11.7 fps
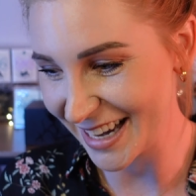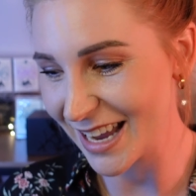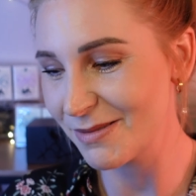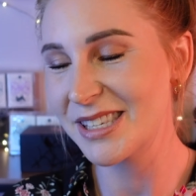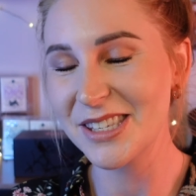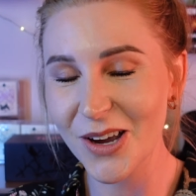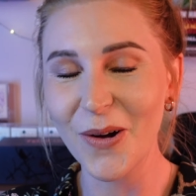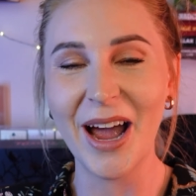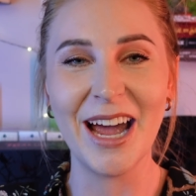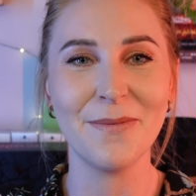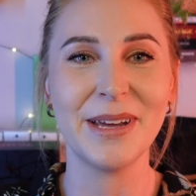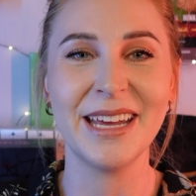I'm so
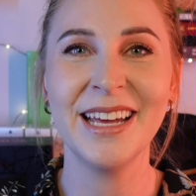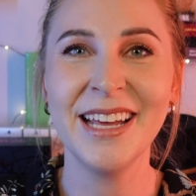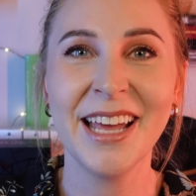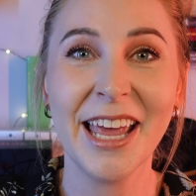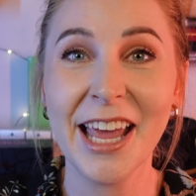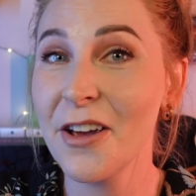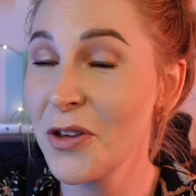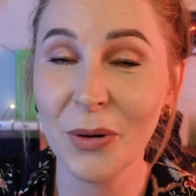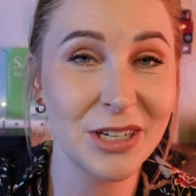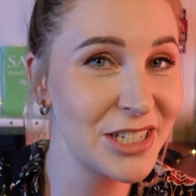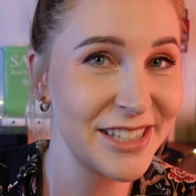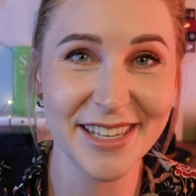happy. If you
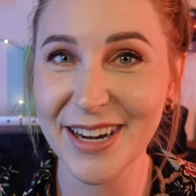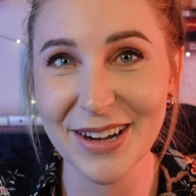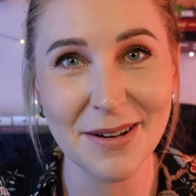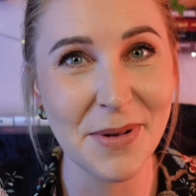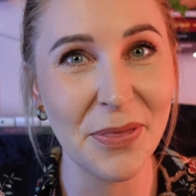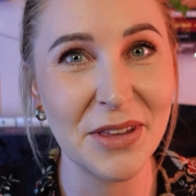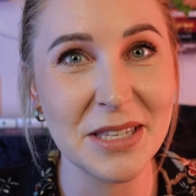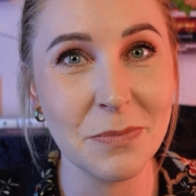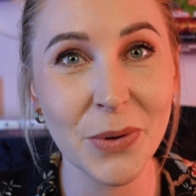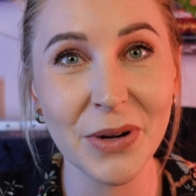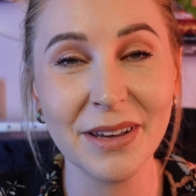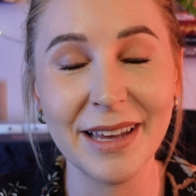are just hearing about this book,